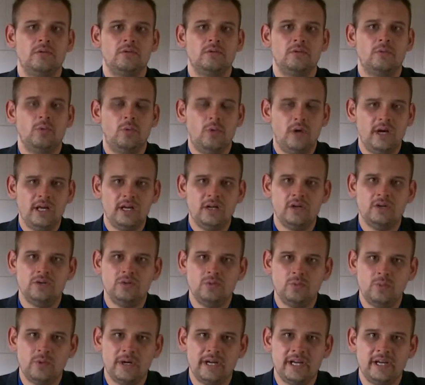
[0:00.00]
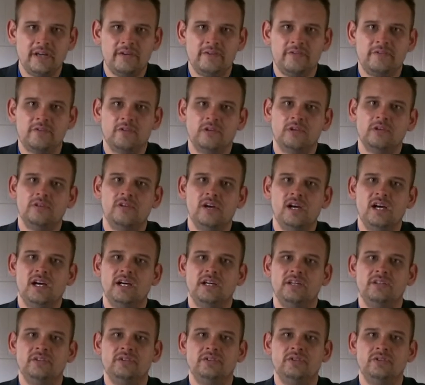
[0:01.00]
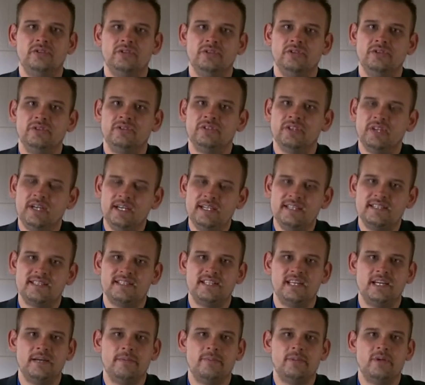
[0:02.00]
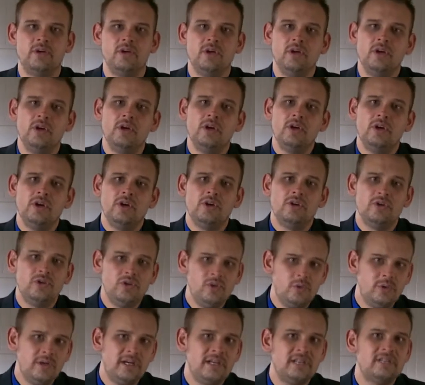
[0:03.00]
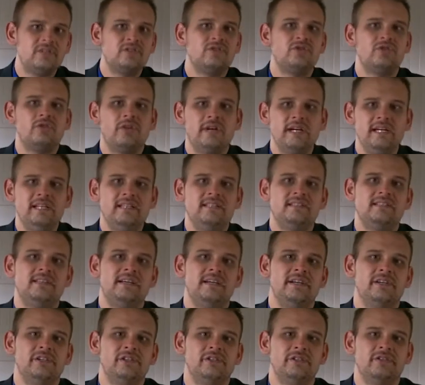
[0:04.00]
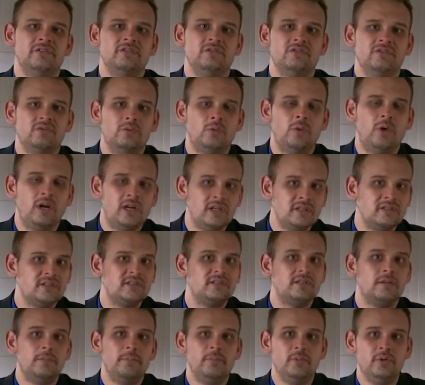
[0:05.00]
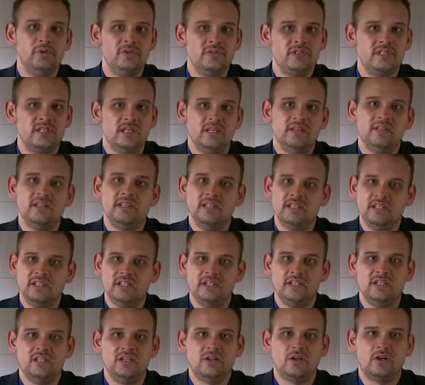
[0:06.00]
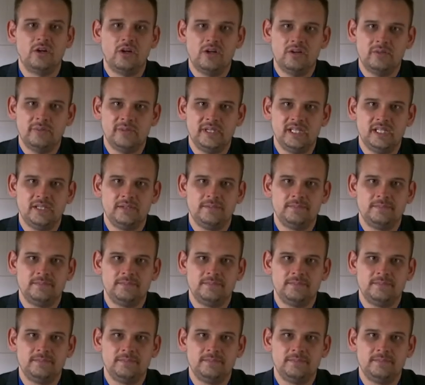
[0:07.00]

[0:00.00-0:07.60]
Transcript: quite a good way for Iran to sidestep US trade sanctions whilst boosting the Indian economy.